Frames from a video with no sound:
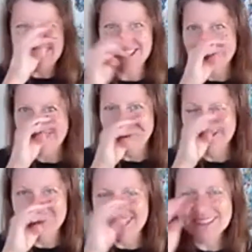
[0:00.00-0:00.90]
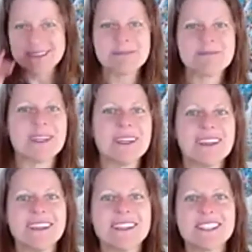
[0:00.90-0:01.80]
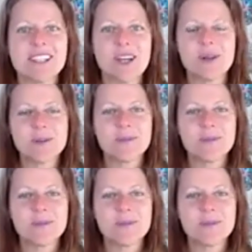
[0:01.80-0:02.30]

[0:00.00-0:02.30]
is shifting for me. So